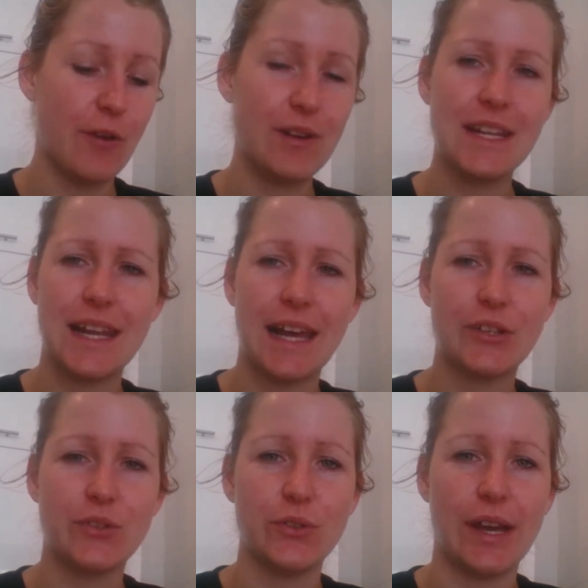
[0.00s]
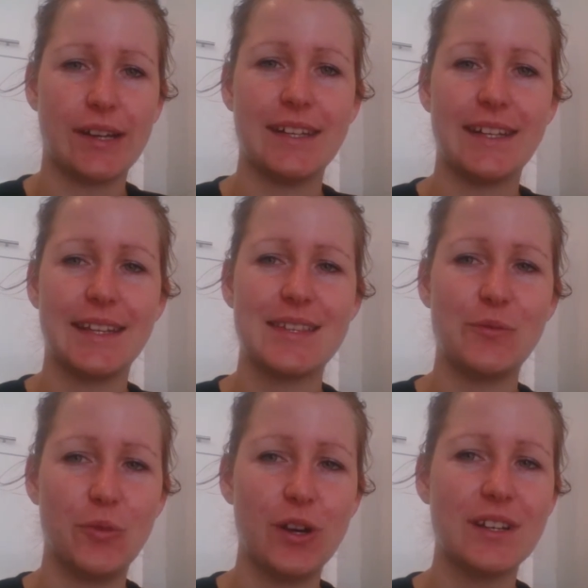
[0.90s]
I really like to actually get
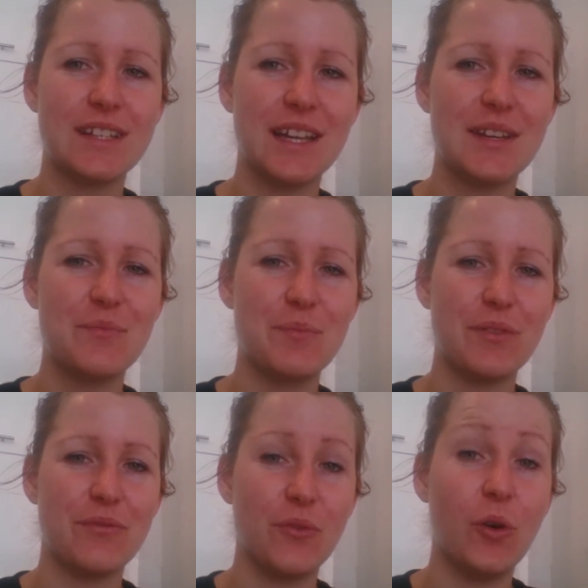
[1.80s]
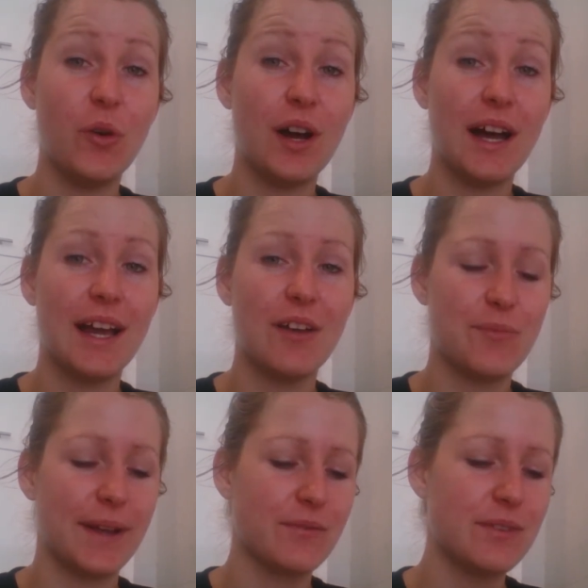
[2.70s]
some work done before I
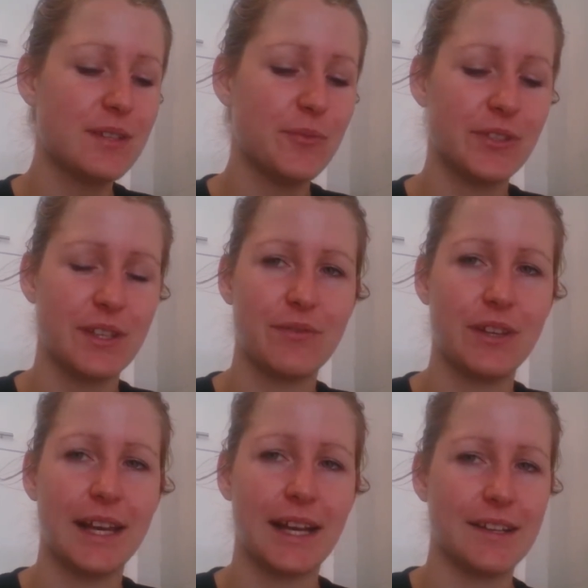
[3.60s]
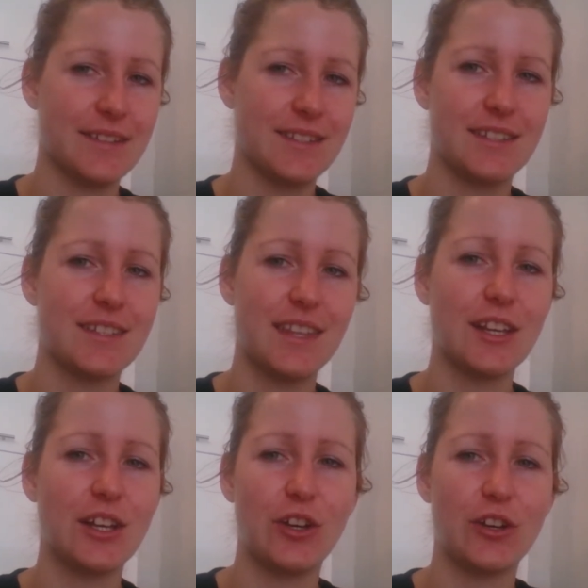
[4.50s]
have breakfast because I feel like I just
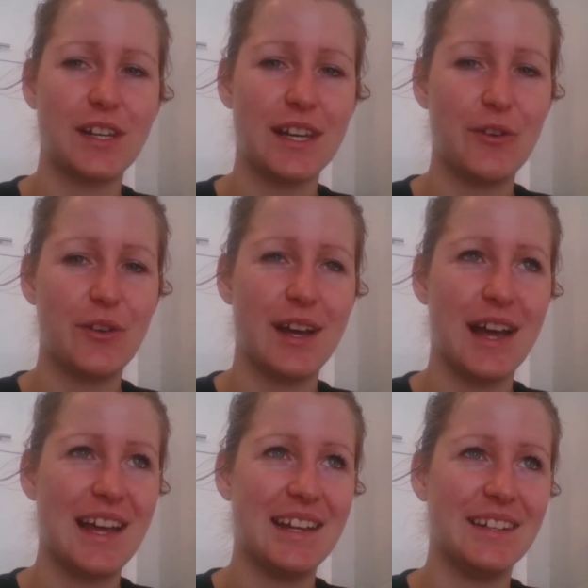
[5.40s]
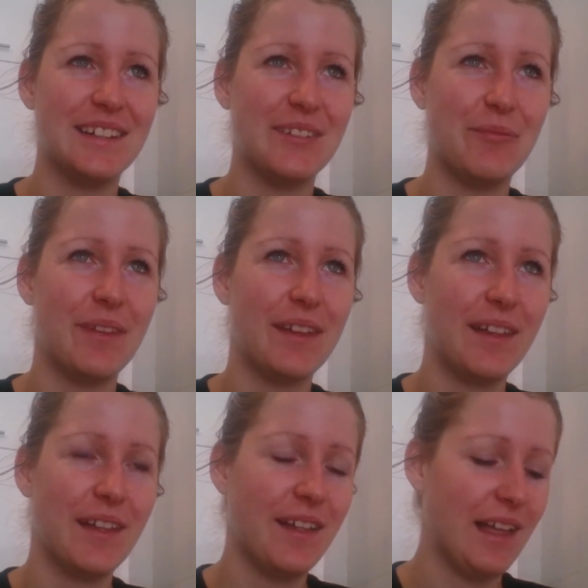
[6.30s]
think a lot clearer and
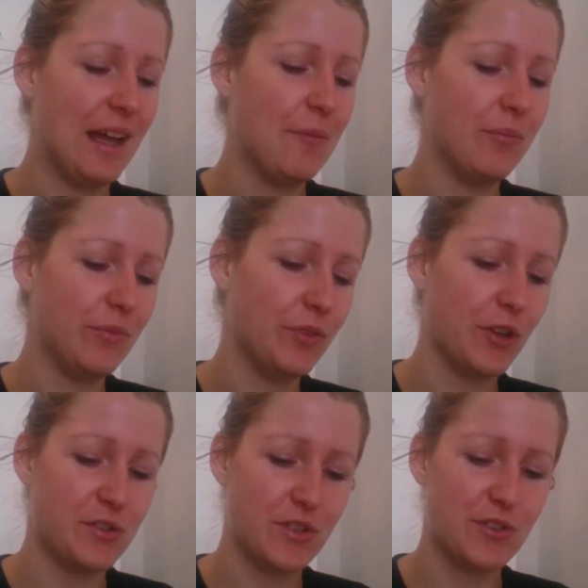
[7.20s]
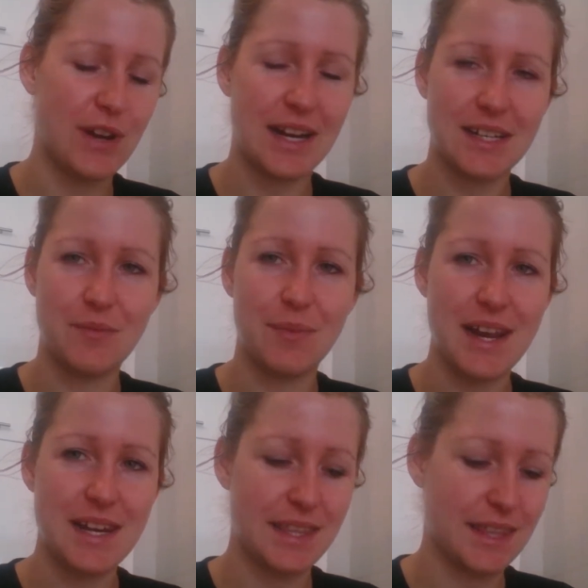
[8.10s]
I'm not distracted by
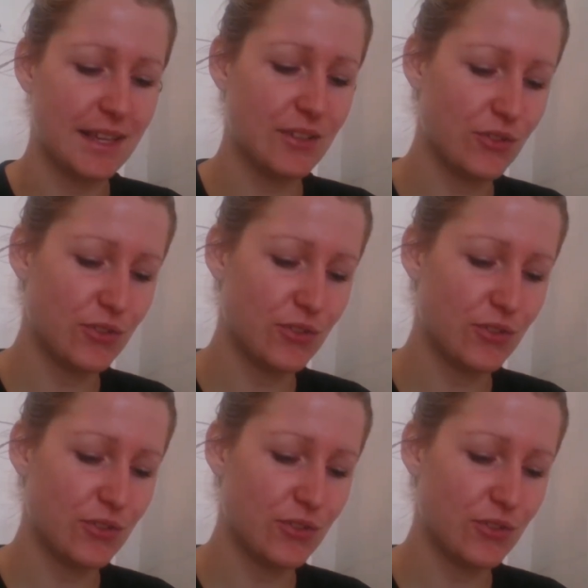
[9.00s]
anything.